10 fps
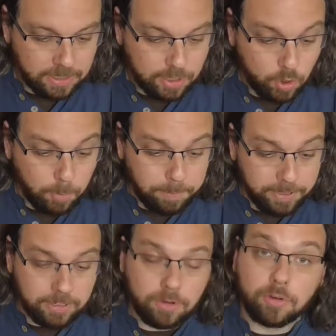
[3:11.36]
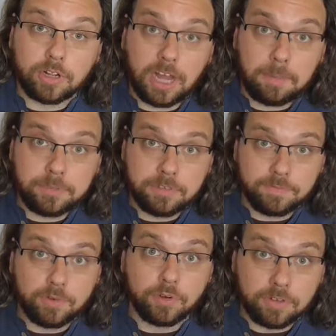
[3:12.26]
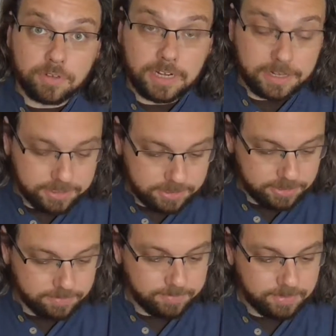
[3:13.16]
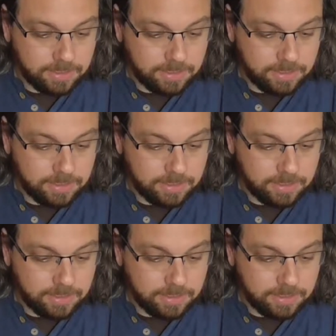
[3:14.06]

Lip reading: Coppe, or cups, for clerics.